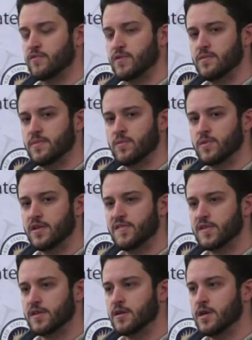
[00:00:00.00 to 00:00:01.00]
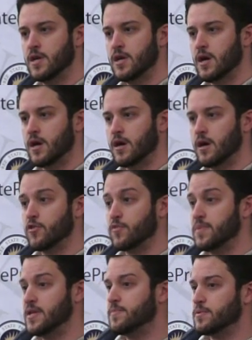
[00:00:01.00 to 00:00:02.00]
We had been releasing uh, other
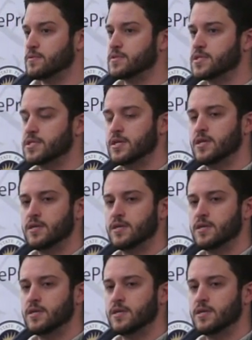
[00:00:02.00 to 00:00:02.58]
people's